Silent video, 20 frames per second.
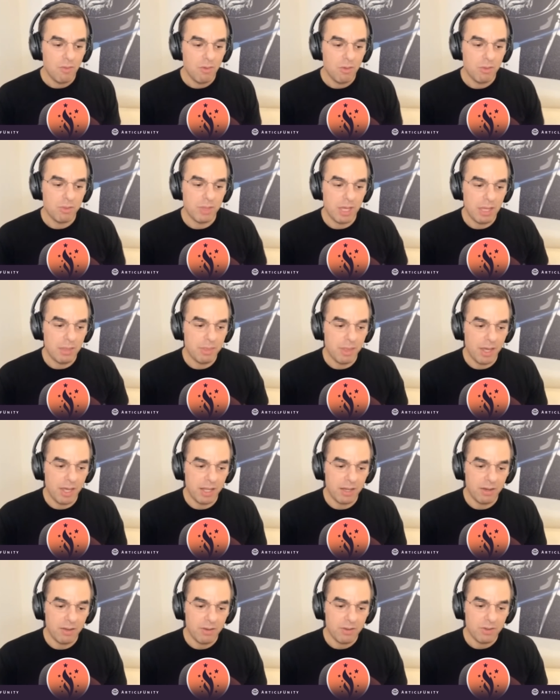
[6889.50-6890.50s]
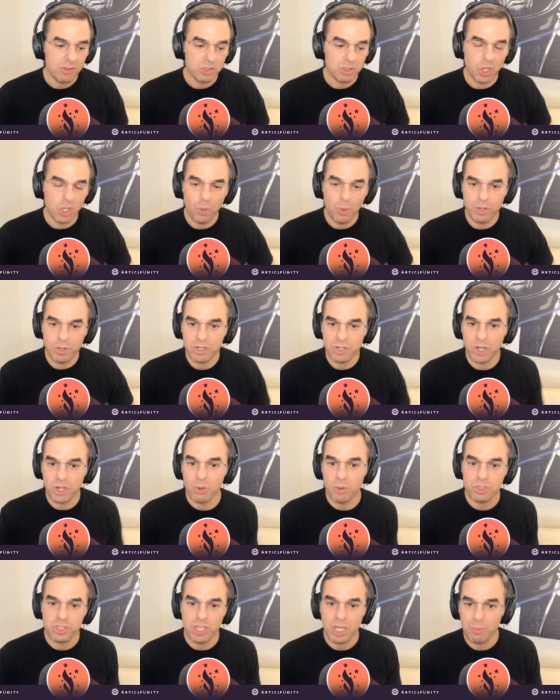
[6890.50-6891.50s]
they then go and
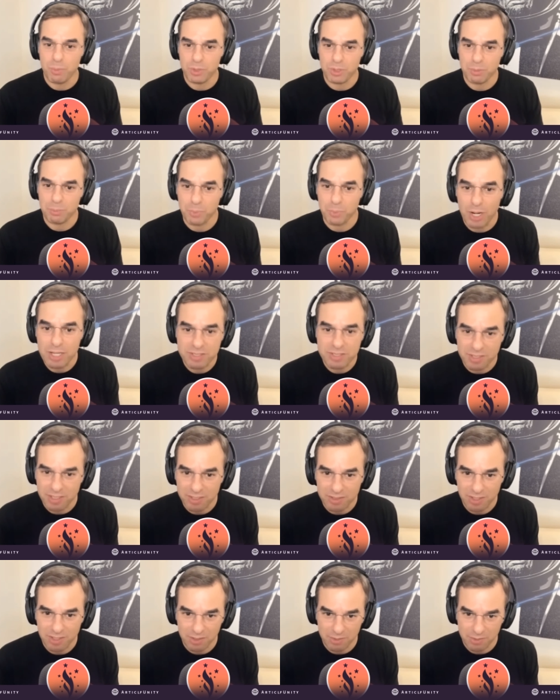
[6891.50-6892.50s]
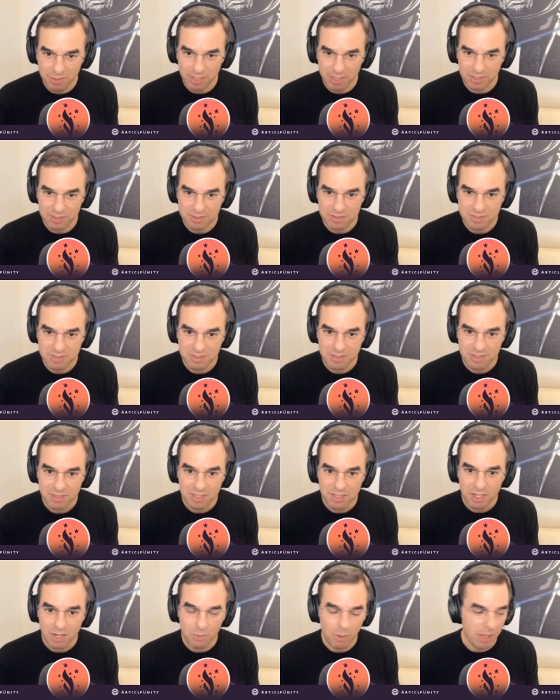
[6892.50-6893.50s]
negotiate with the president on things
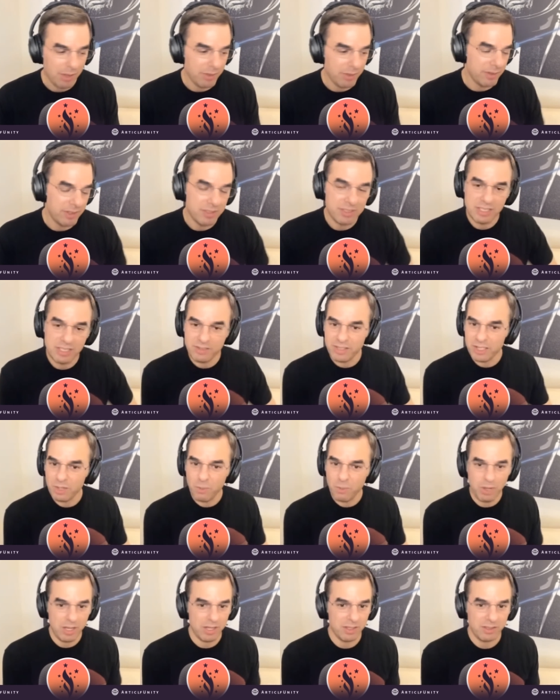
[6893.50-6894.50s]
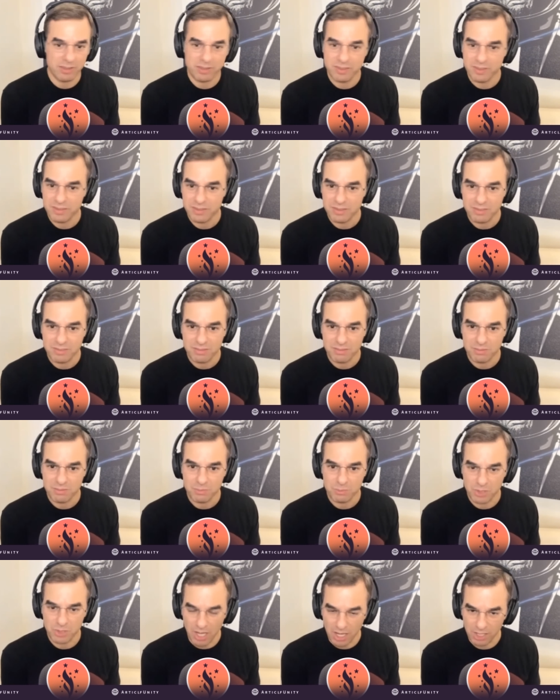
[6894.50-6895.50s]
rather than dealing with
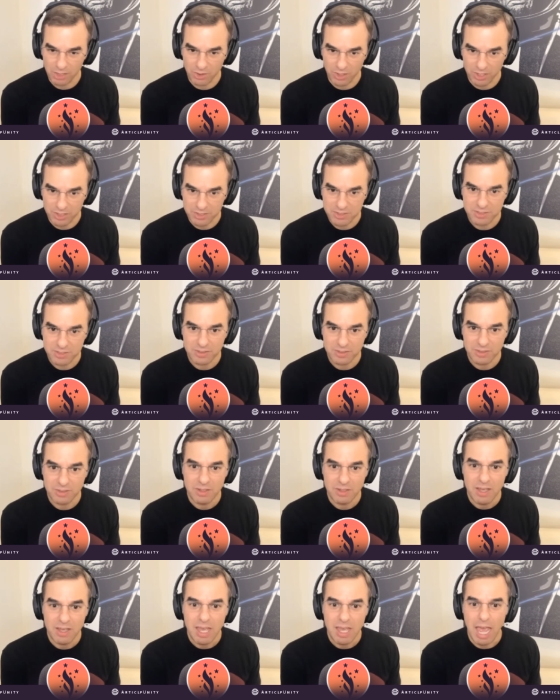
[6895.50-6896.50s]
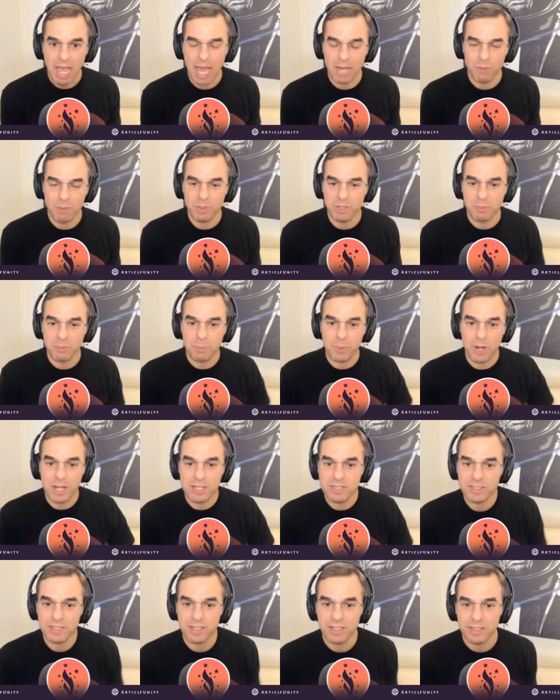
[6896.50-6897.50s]
Congress. And when the
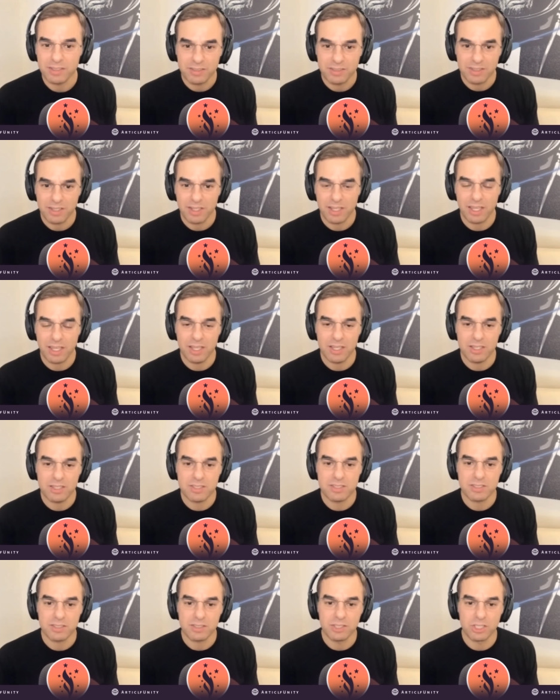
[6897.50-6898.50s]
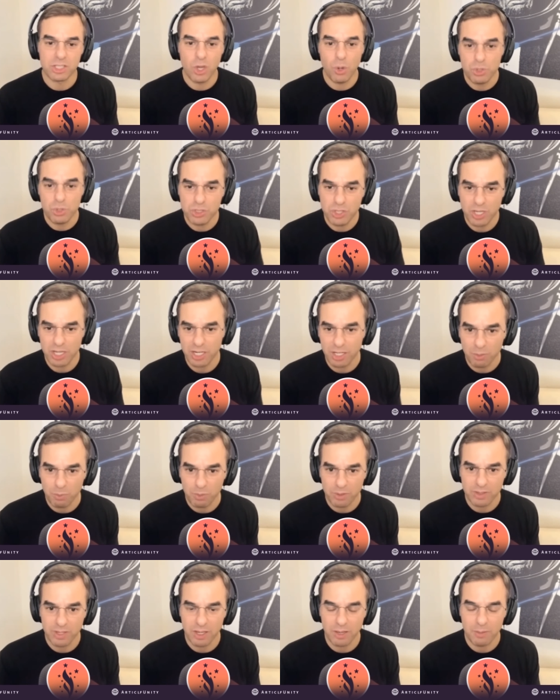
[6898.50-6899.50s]
president is negotiating
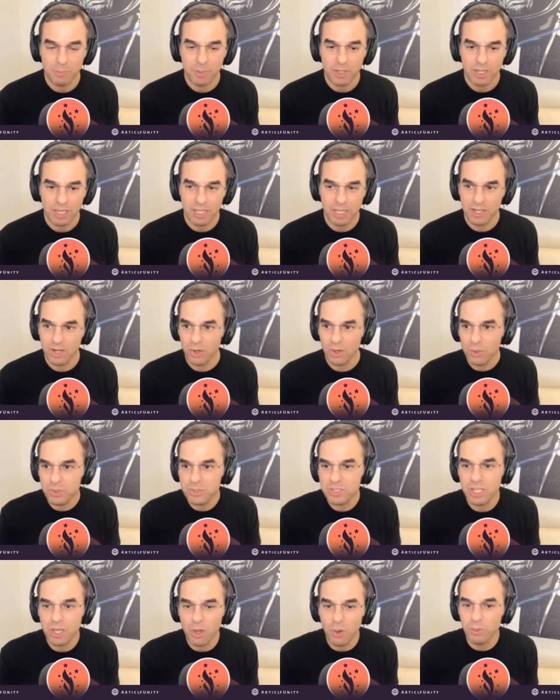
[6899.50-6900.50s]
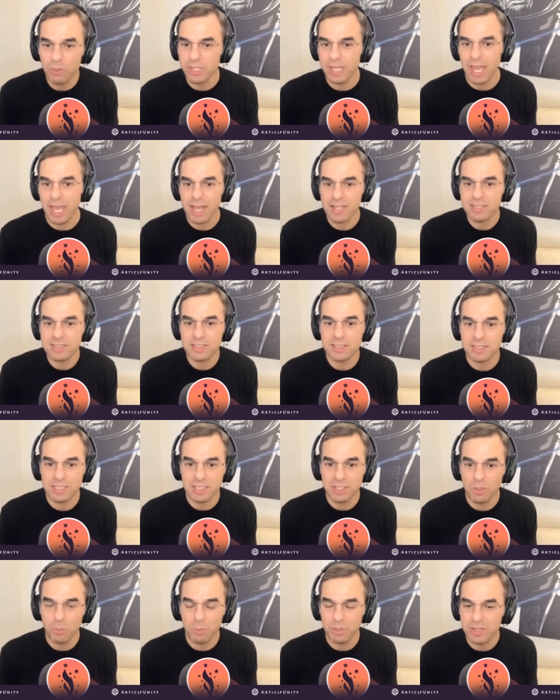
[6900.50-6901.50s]
with them, he knows he only has to
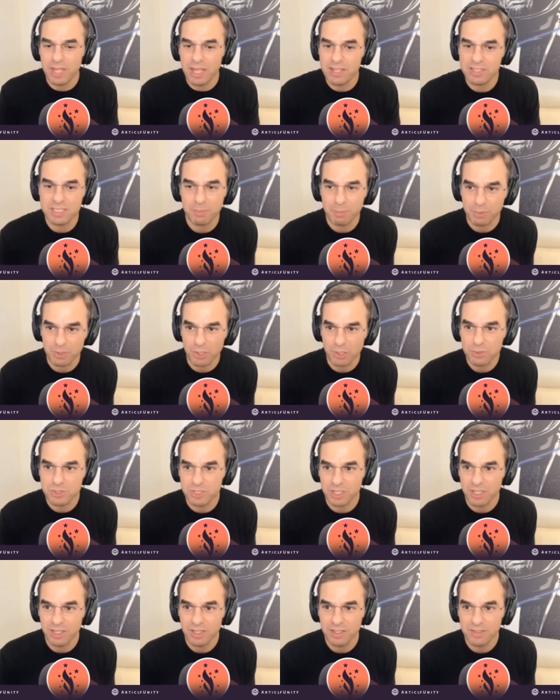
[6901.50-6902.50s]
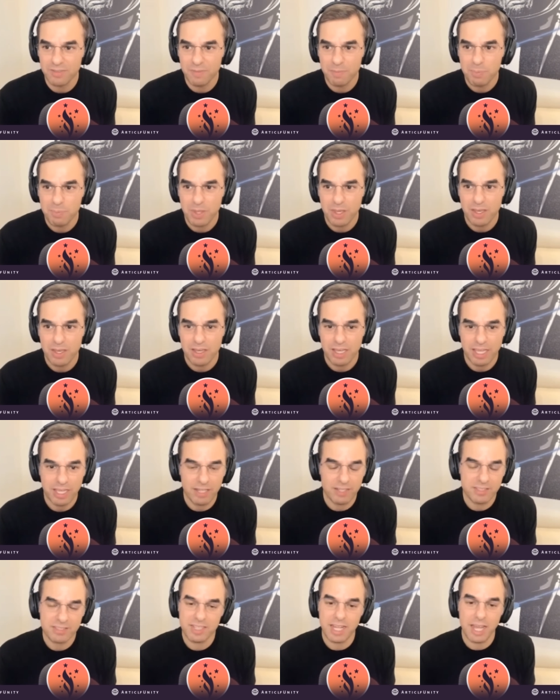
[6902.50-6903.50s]
deal with Nancy Pelosi. He
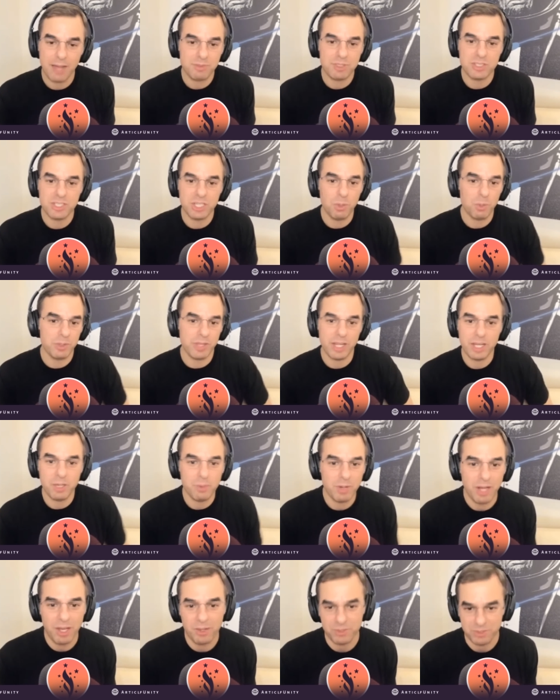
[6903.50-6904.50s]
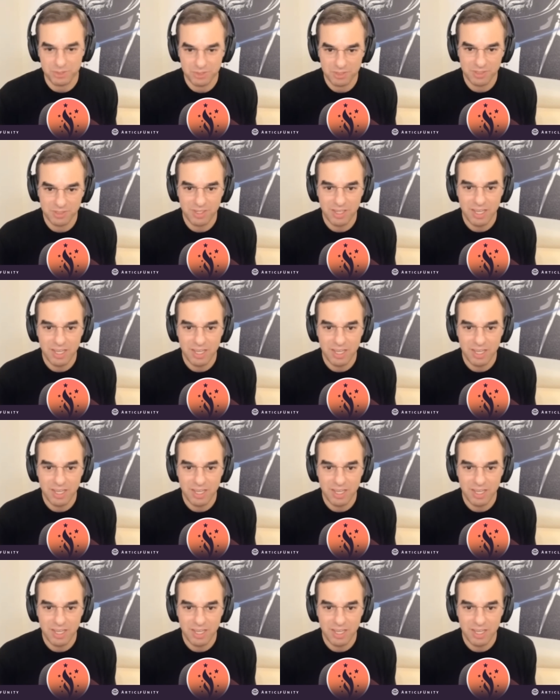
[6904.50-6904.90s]
doesn't have to deal with anyone else.